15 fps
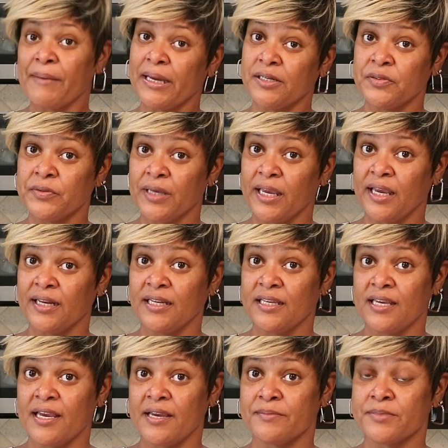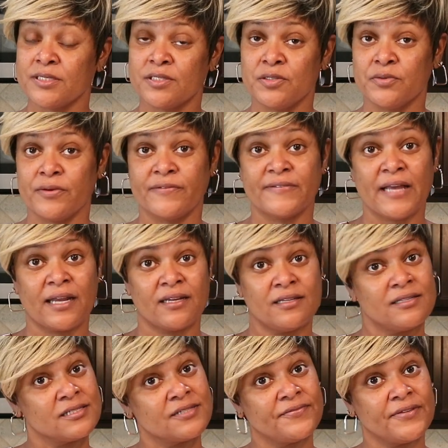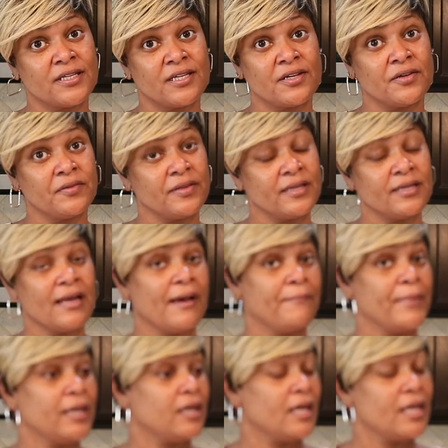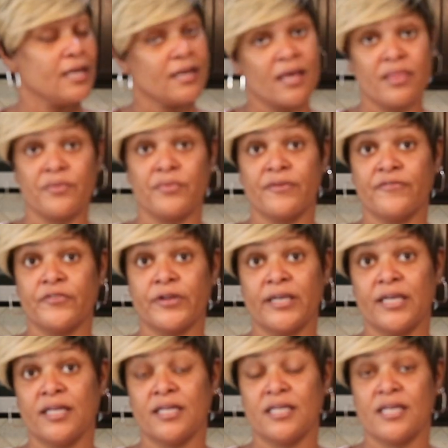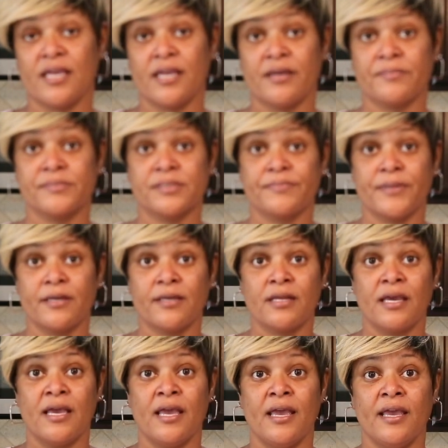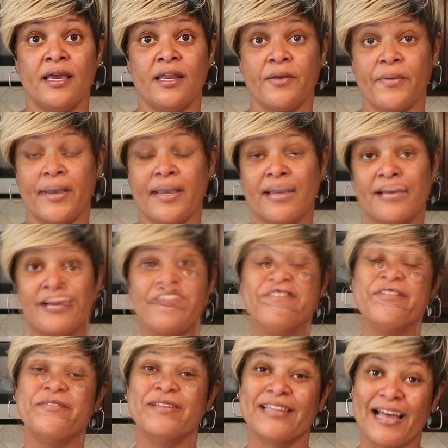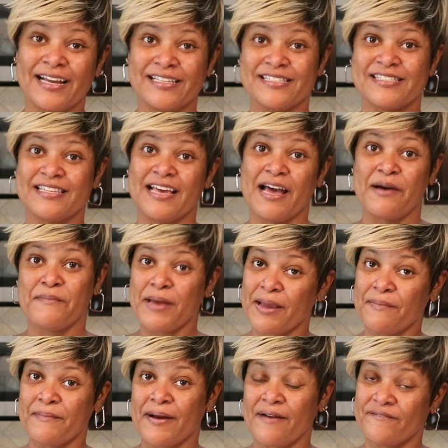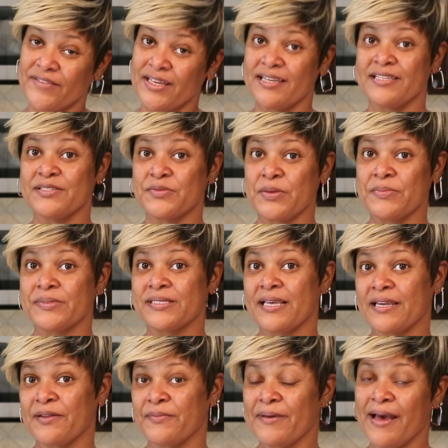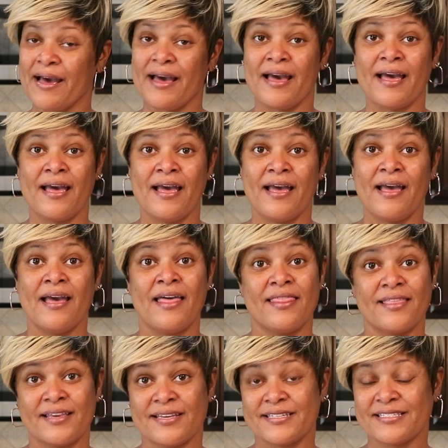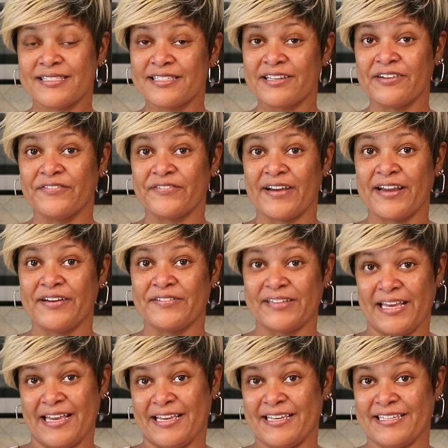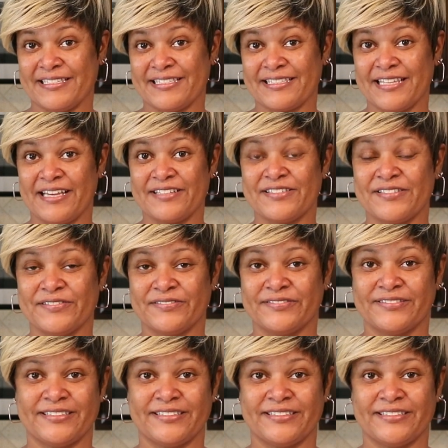I might do candy yams too. If not in this video, then I'll make another one for candy yams. But anyway, if you would like to see how I bake my vegan sweet potato pie, then stick around and stay tuned.